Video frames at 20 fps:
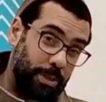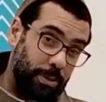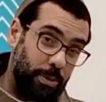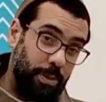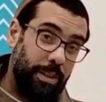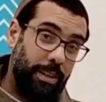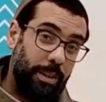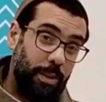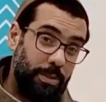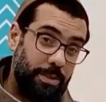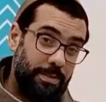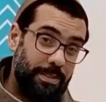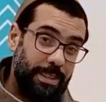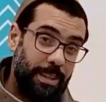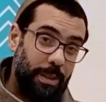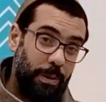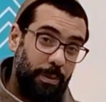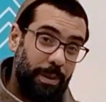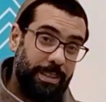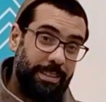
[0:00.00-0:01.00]
doing a lot of
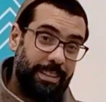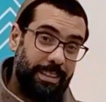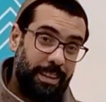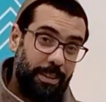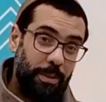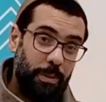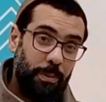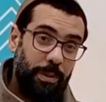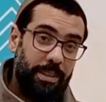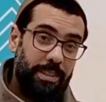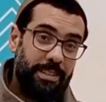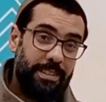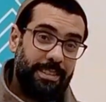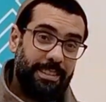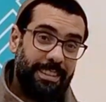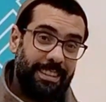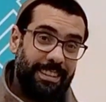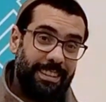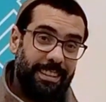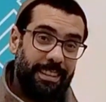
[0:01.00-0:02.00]
salawat in other ways,
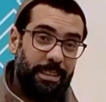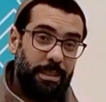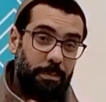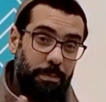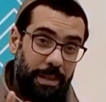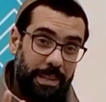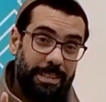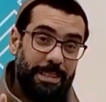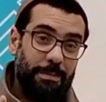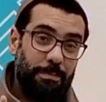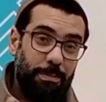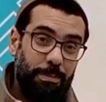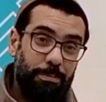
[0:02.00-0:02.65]
depends.